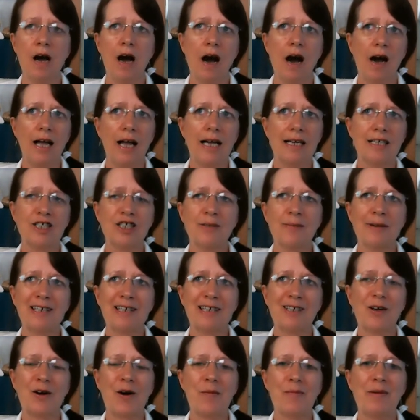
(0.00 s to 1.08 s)
I actually made a
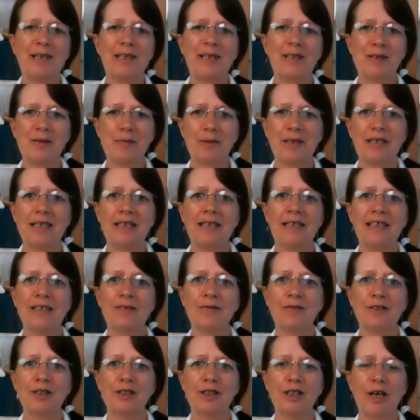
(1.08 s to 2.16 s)
comment at the beginning of
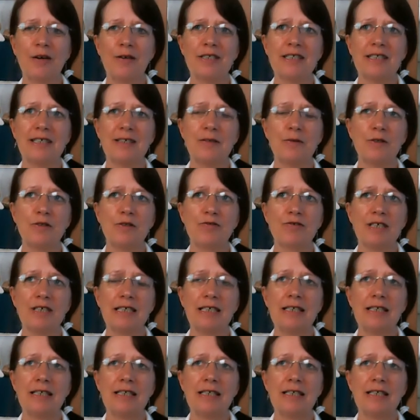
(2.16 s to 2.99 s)
the show and said it was really